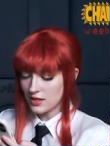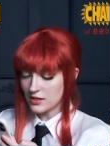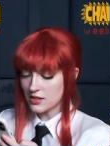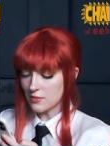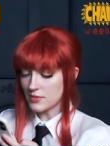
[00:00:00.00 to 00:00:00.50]

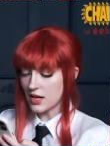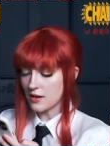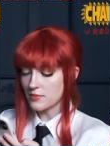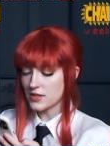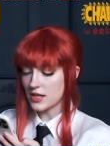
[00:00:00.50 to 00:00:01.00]

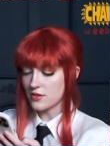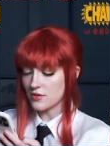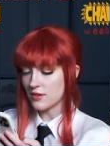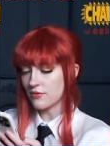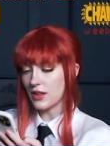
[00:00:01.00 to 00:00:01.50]
Sometimes I
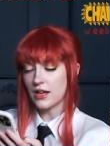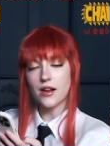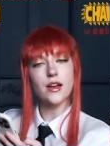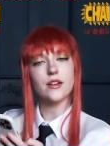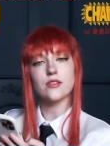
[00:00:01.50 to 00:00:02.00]
use a
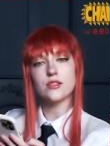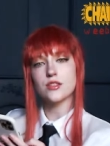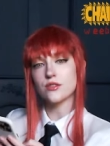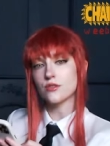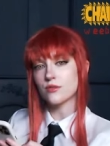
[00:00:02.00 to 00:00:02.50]
flat iron
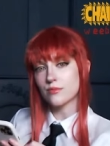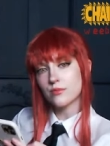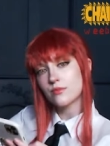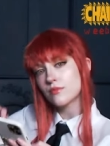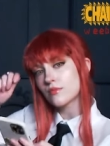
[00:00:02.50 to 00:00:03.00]
to
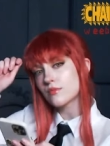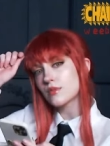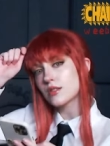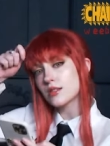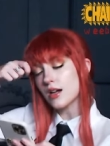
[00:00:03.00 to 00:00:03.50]

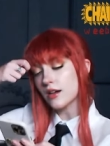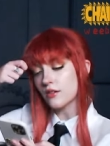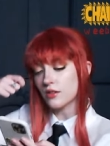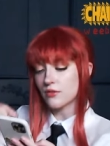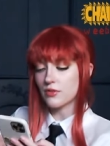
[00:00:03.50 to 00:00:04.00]

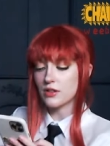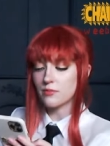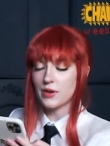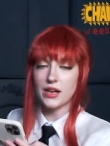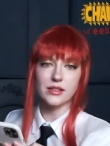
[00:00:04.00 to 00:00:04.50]
style the
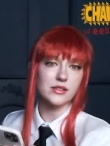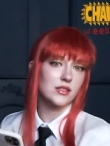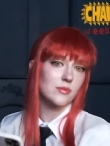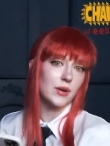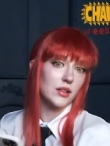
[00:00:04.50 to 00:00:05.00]
front
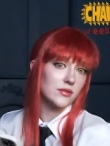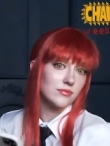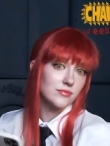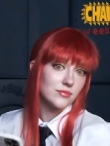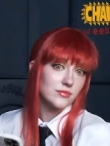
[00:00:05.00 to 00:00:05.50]
bangs, but
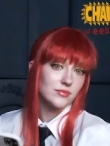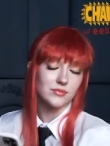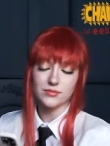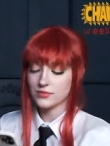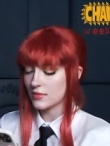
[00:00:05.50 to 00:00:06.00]

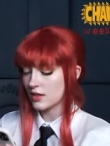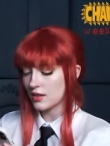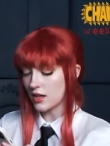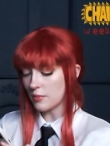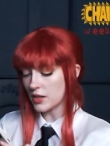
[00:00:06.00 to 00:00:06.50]

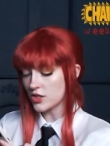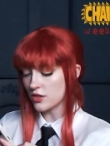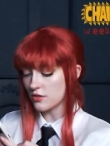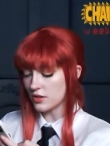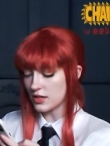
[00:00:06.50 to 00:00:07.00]
not much
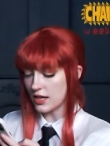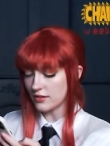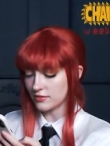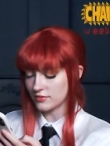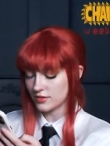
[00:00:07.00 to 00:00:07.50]
other than that.
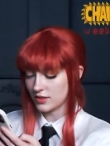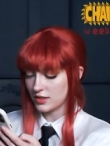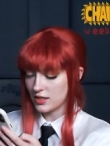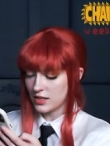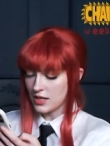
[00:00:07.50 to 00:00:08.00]

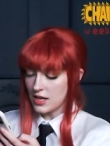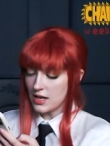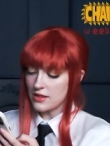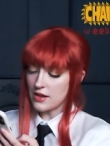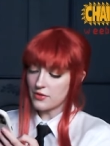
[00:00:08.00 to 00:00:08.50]

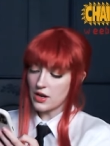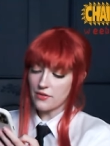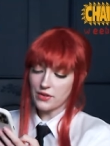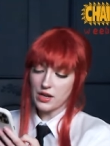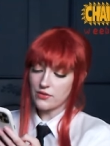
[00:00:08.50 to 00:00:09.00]
Never
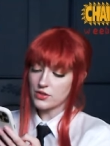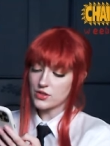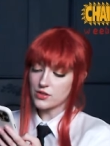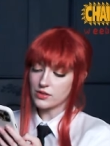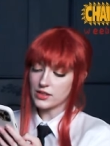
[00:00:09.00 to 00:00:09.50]
have I ever
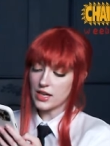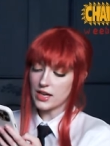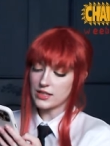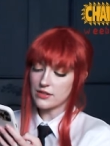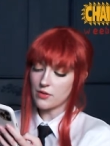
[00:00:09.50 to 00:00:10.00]
stolen
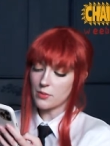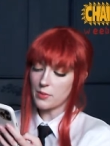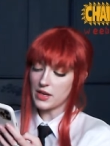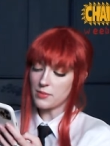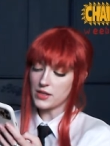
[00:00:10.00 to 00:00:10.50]
candy from a
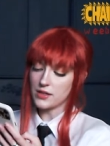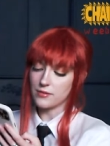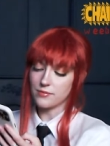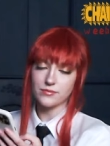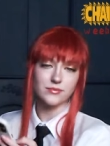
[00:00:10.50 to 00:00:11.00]
baby.
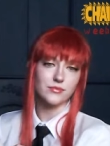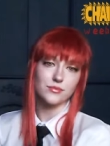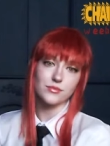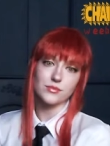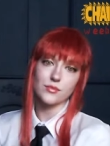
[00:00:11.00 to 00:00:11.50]

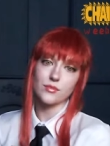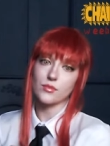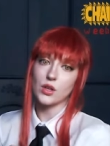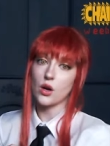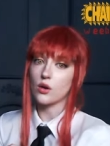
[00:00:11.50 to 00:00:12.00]

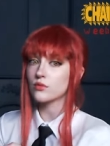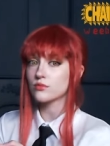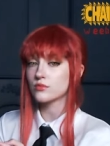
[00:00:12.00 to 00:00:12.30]
No.